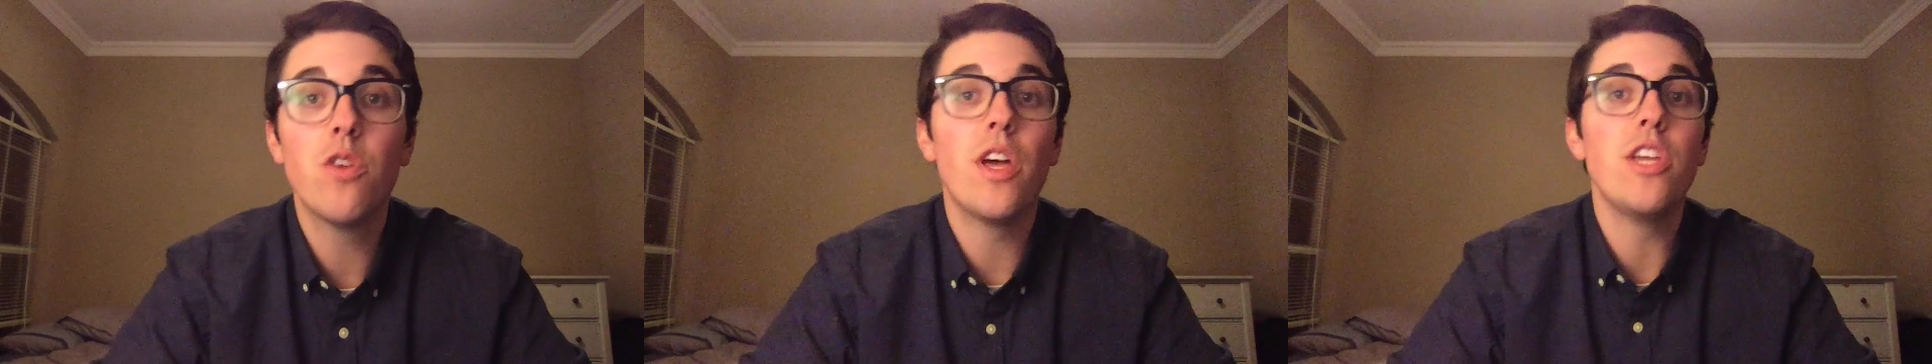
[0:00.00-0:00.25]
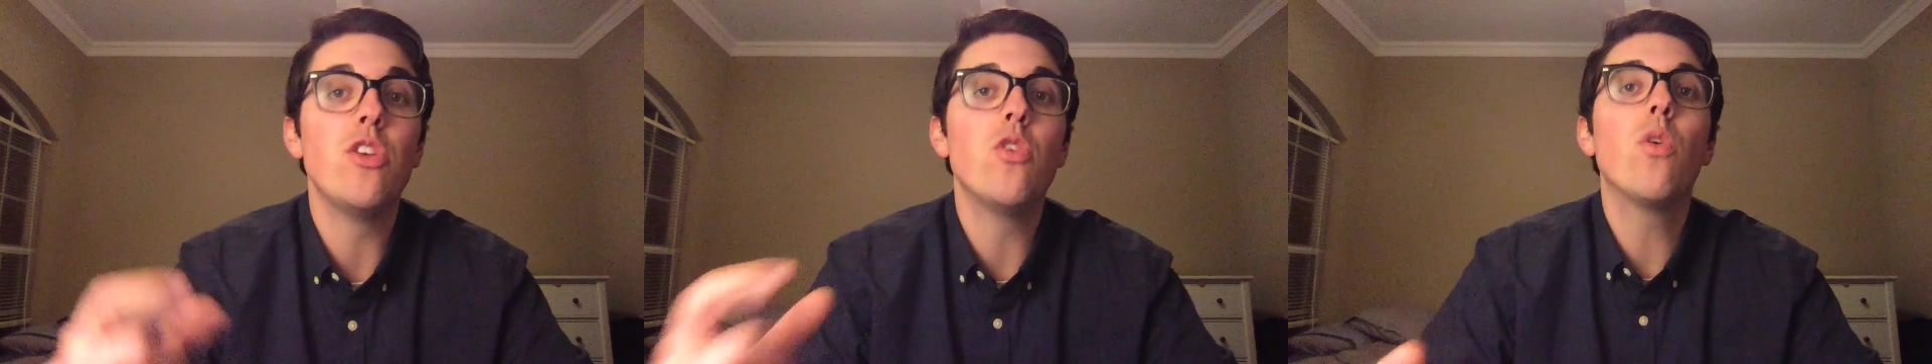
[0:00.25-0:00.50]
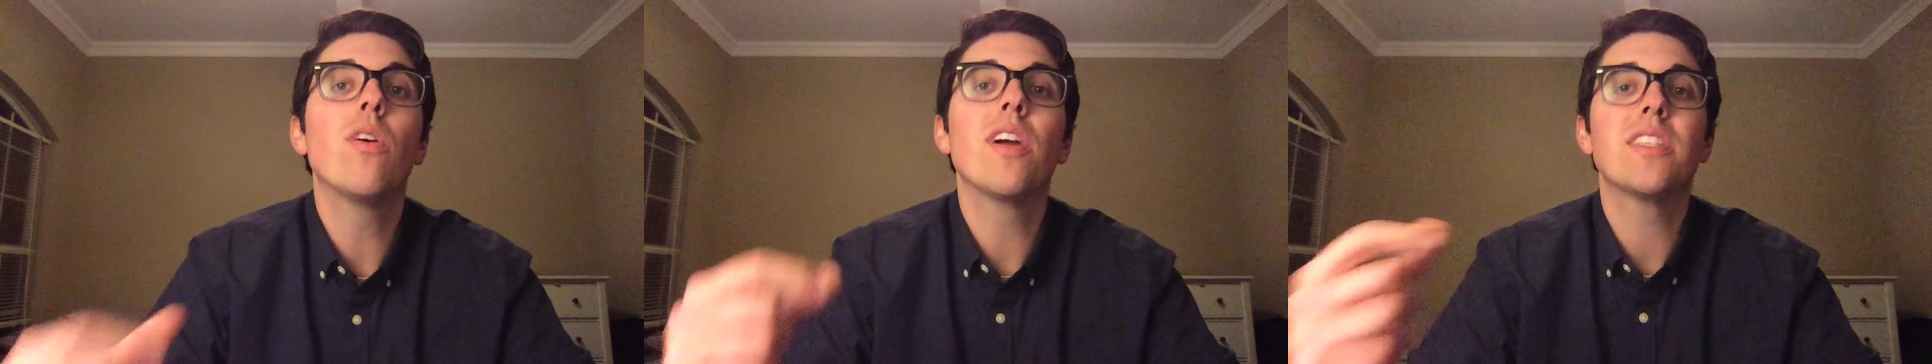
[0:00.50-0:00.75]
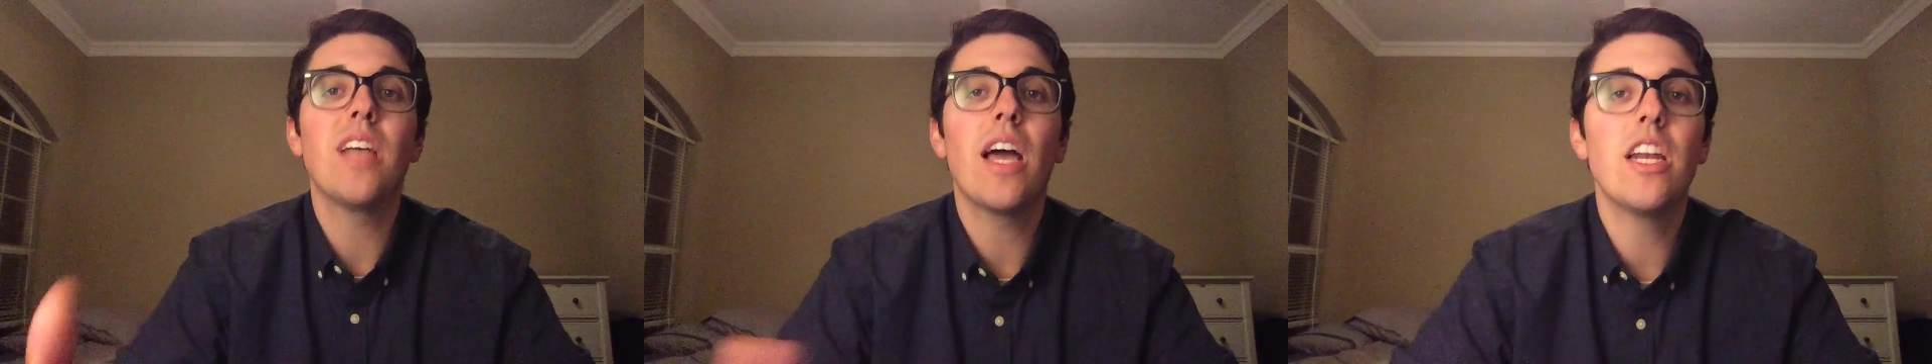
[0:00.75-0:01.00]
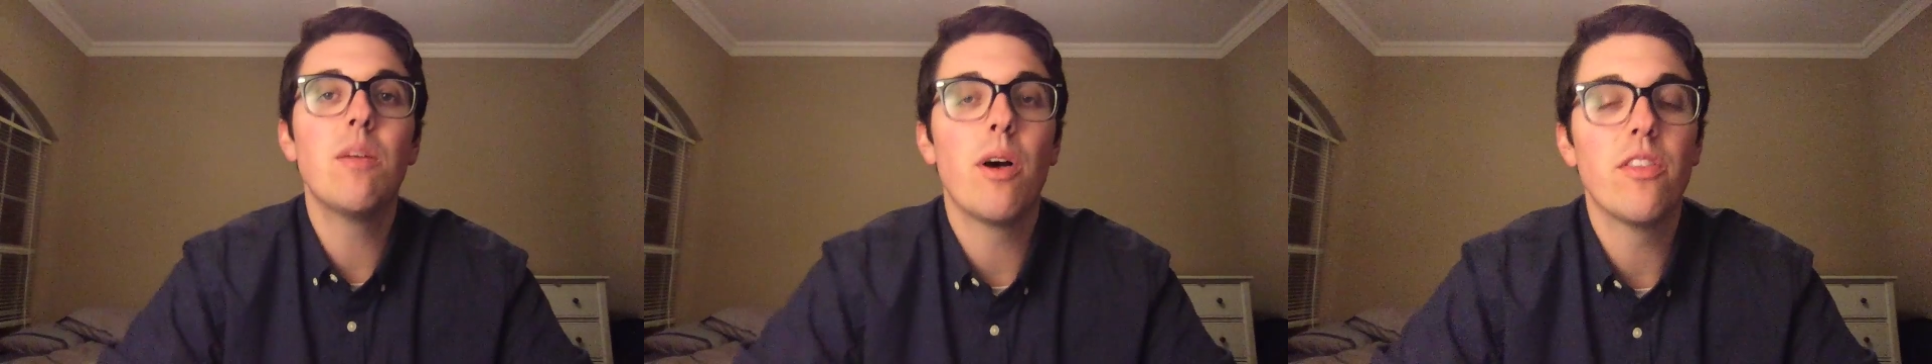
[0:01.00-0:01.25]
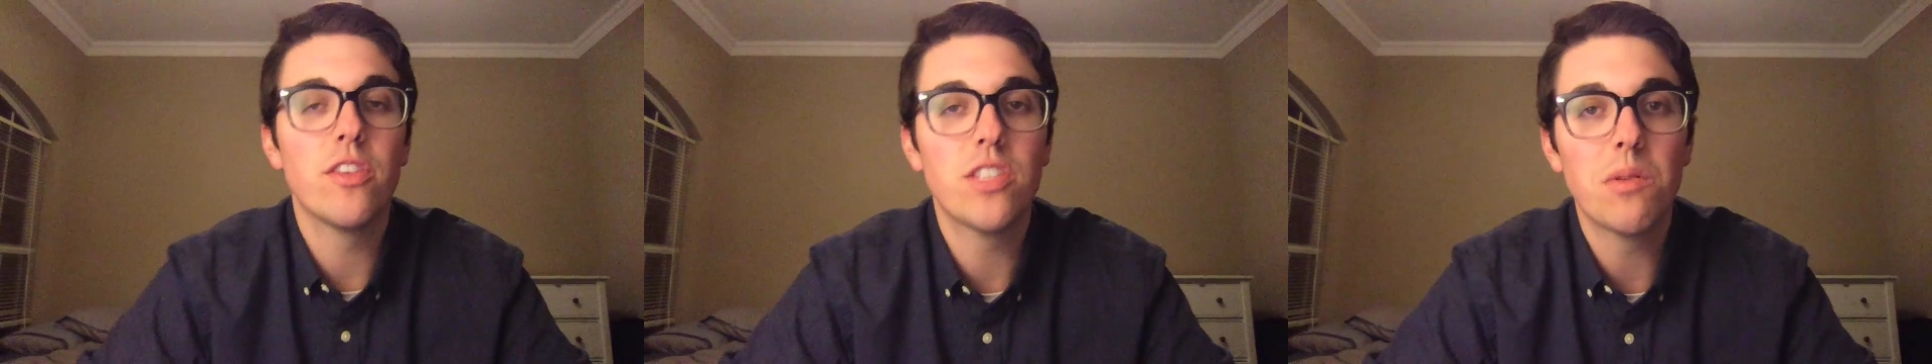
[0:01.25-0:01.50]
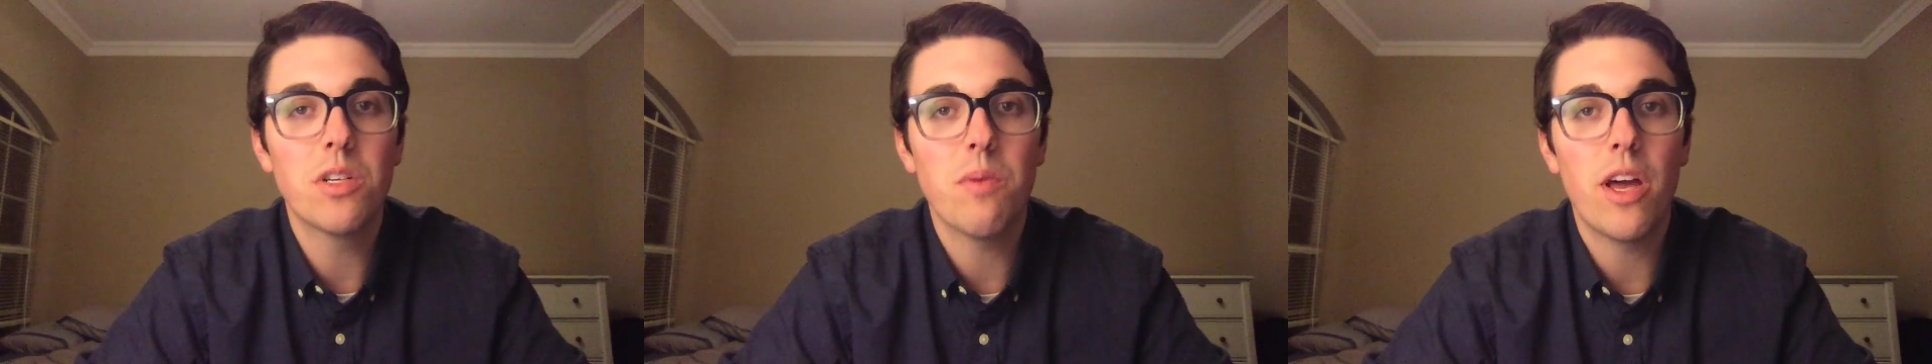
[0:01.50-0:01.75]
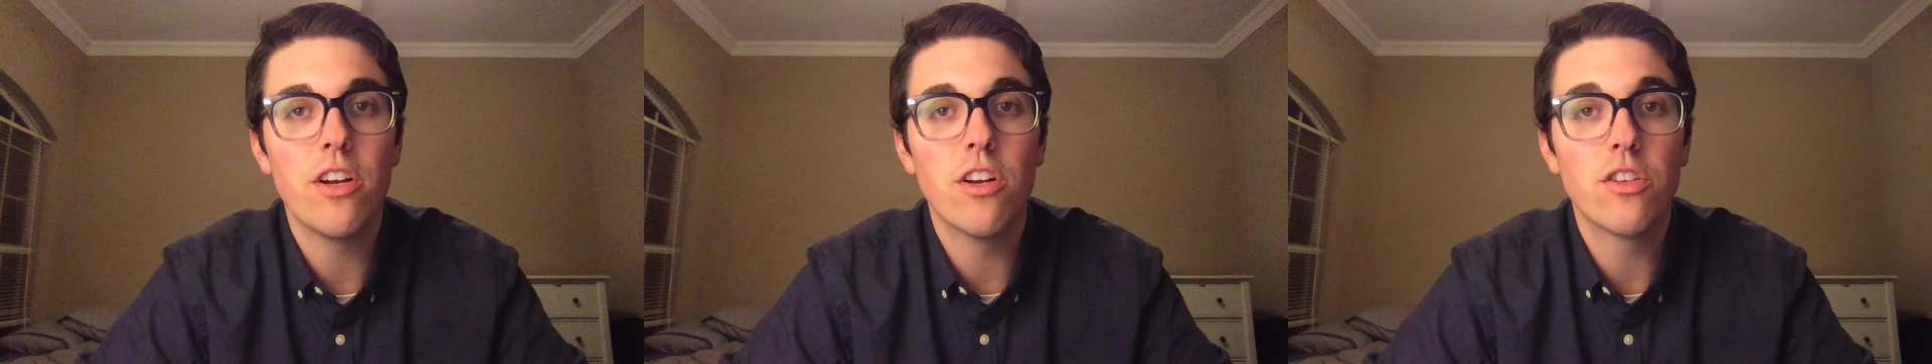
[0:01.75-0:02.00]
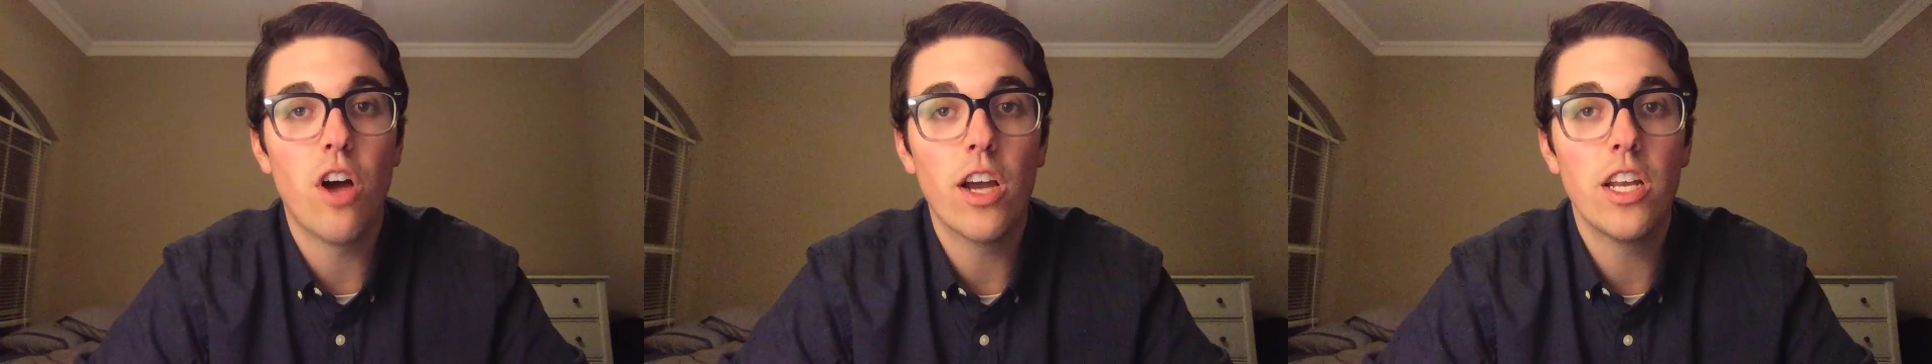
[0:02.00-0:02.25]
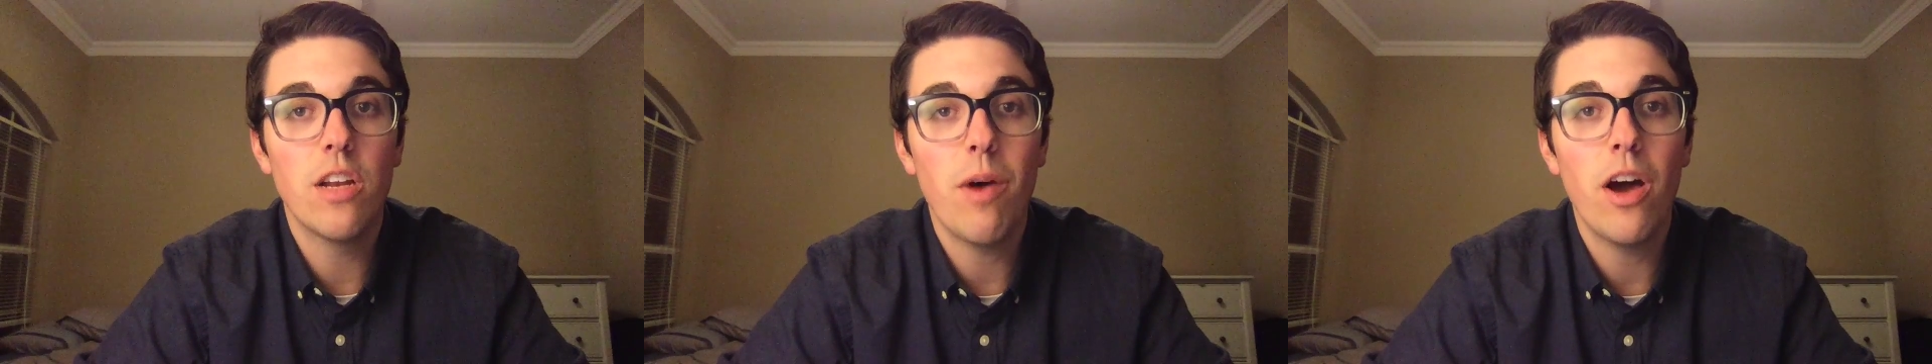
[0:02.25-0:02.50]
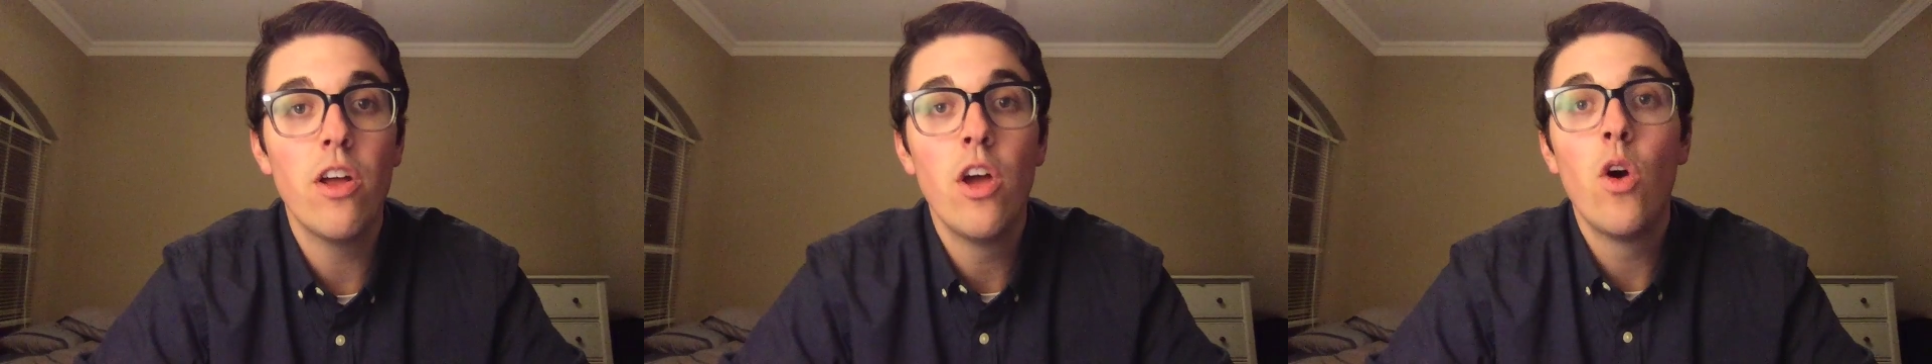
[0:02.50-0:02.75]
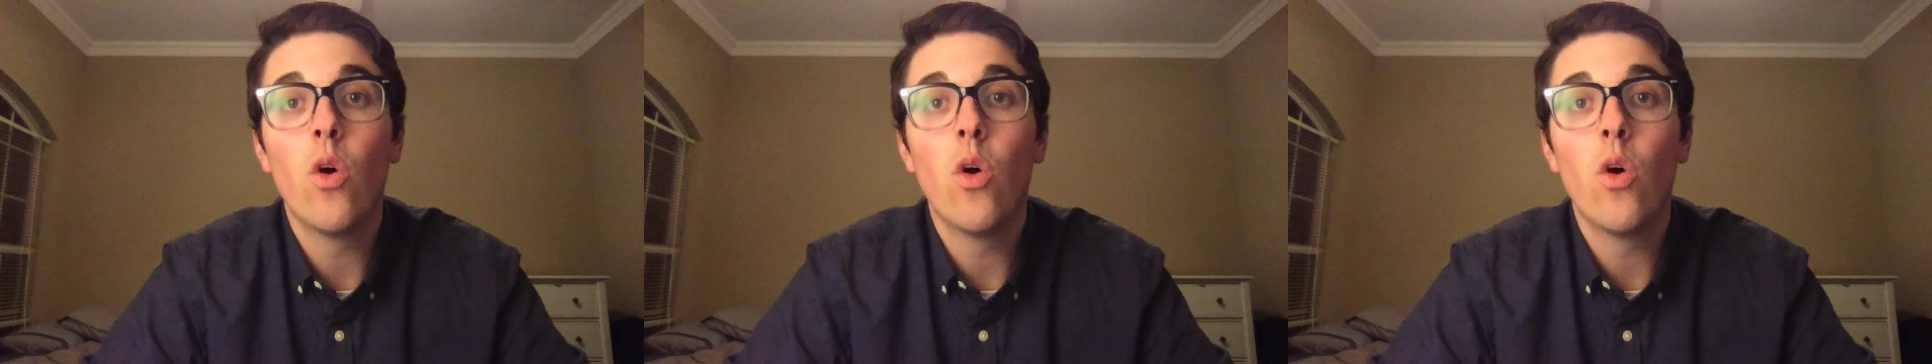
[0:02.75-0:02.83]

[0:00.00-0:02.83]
that you are excited about the subject matter you're talking about,